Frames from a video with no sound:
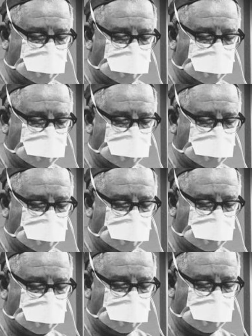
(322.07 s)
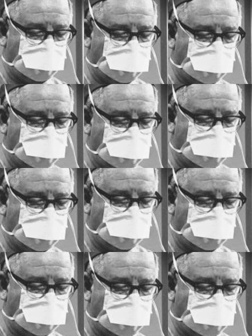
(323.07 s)
nickname,
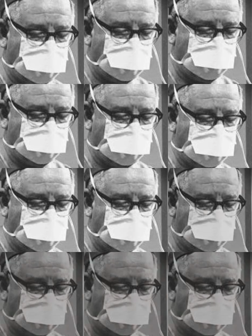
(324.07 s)
and the